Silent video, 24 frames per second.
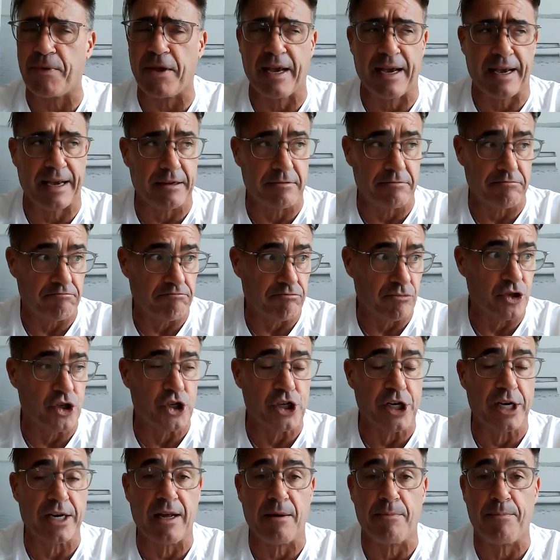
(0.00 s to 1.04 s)
in
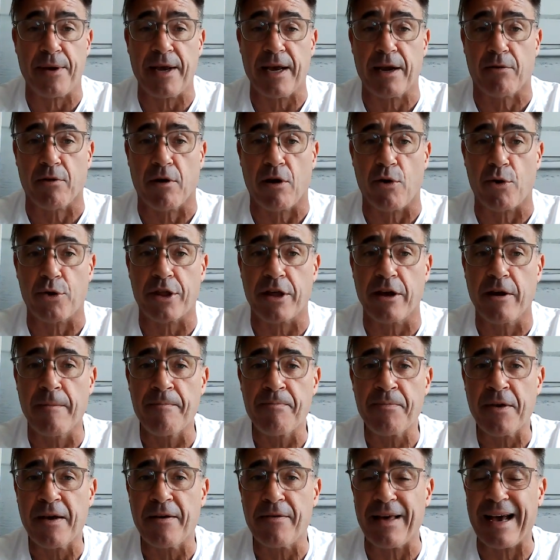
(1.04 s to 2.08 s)
GDP growth
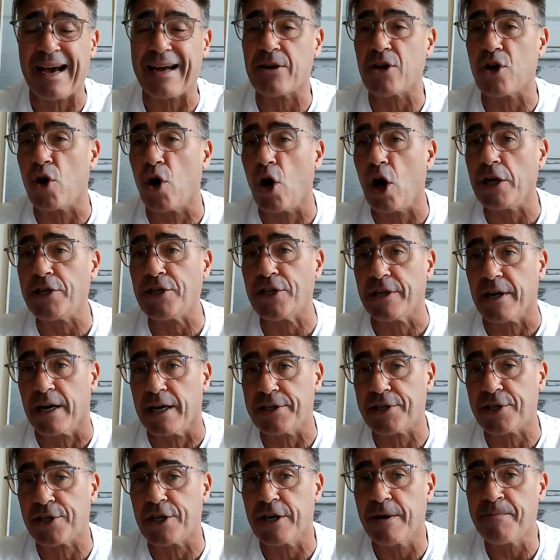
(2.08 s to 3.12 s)
that cost
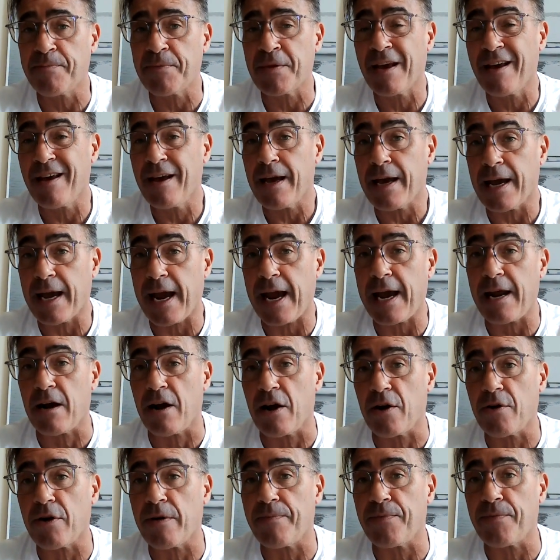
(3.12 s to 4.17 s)
us
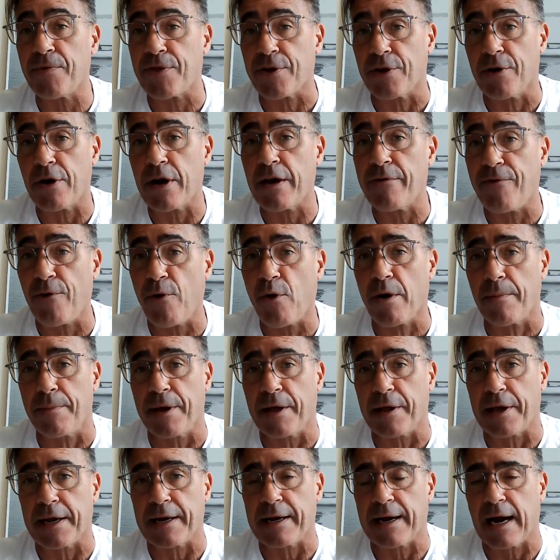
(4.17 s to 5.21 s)
$834
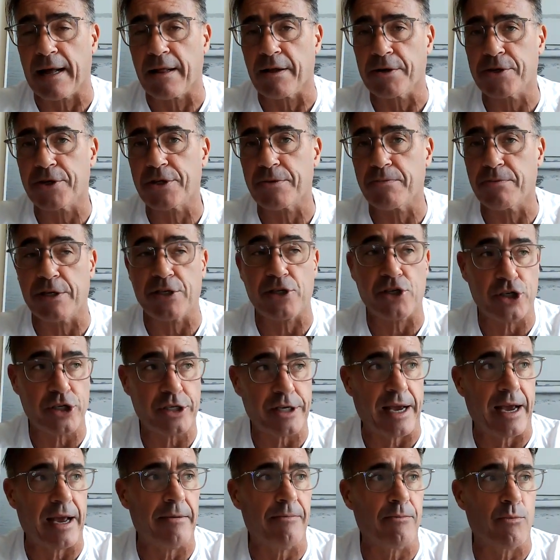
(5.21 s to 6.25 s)
billion,
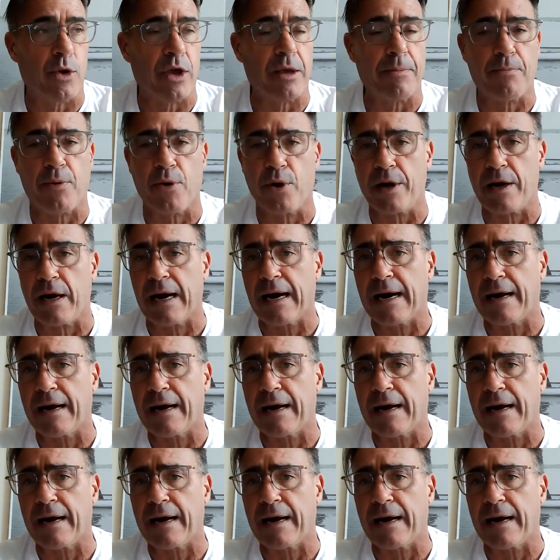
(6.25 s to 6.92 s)
which again, we put